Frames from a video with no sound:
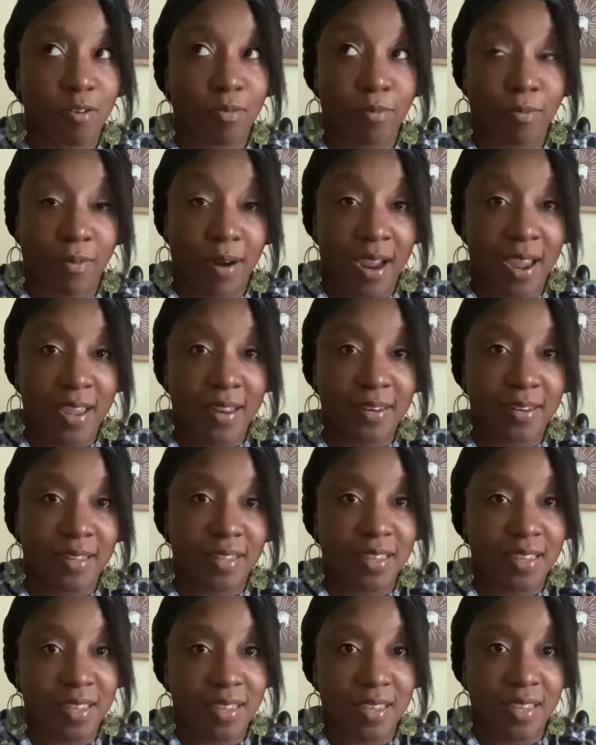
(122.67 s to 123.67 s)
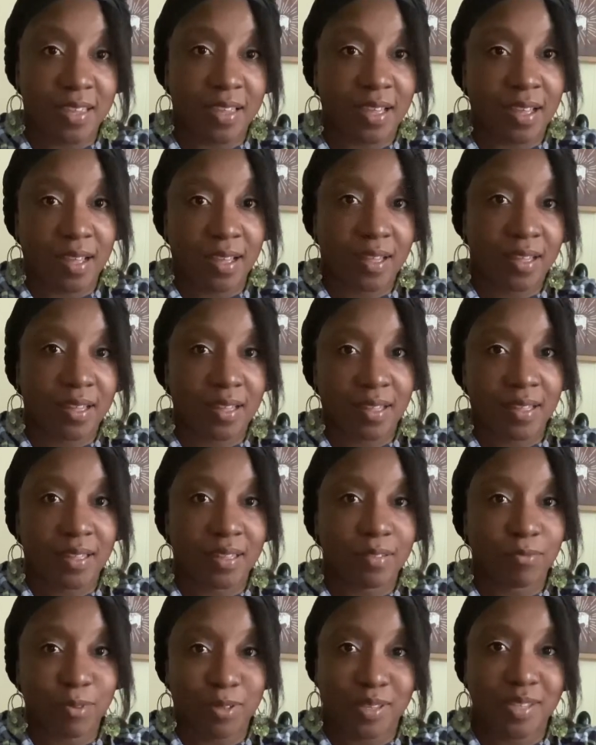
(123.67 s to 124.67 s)
right here.
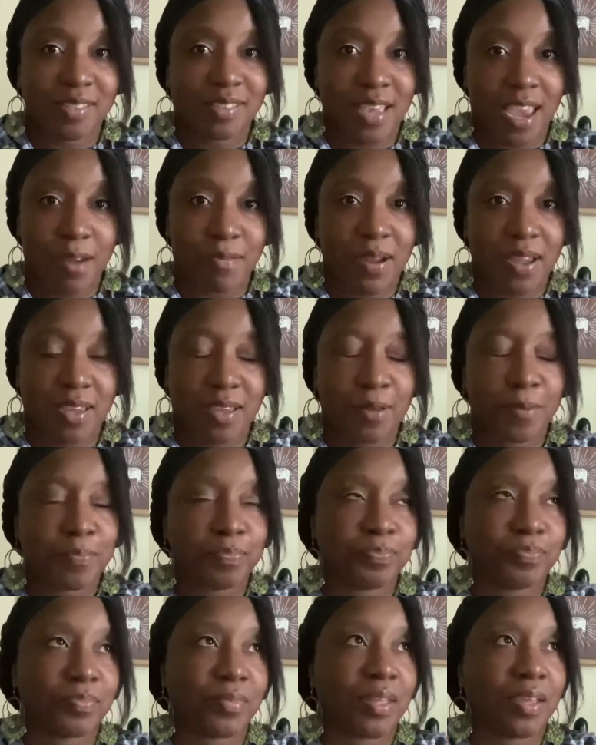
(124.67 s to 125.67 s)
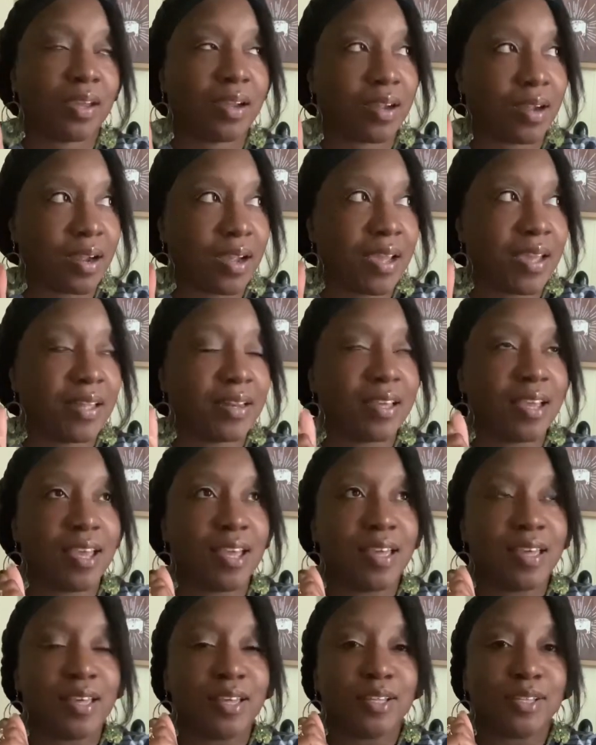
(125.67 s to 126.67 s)
With this cake right here. All right.
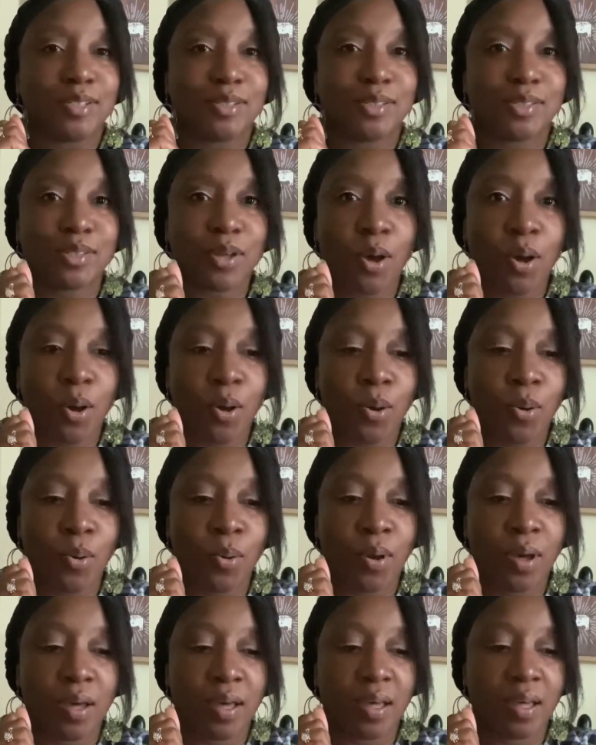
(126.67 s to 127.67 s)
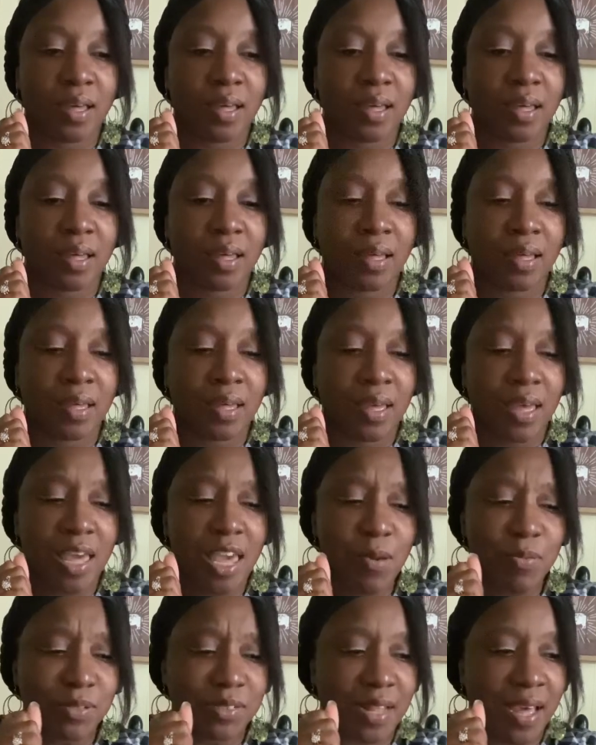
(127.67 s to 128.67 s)
So he
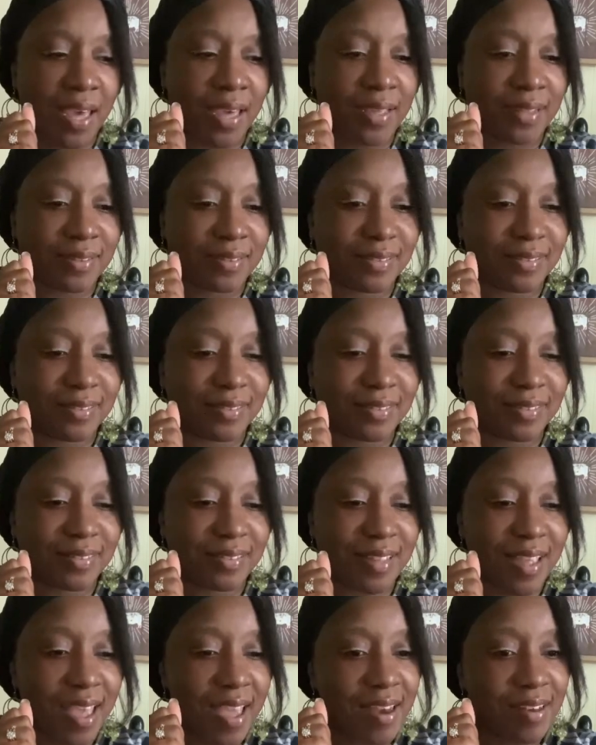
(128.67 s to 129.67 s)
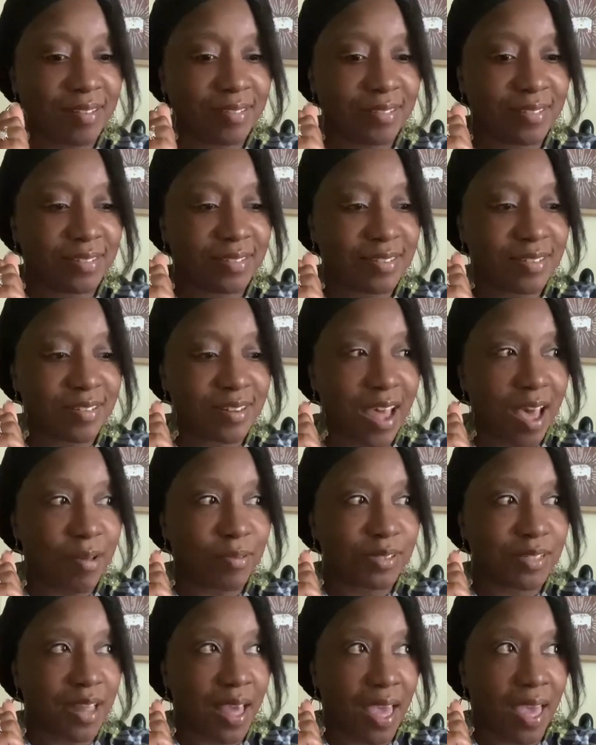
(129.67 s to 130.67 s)
was like, that looked good. I
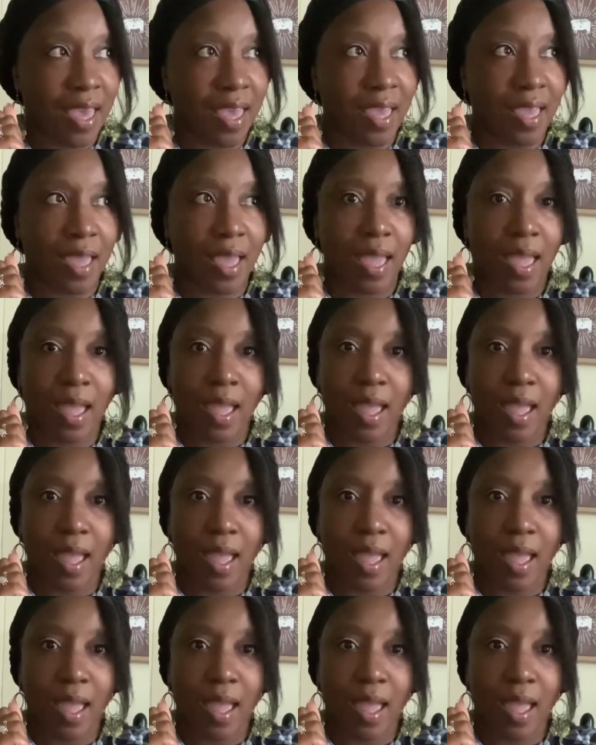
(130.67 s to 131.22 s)
was like,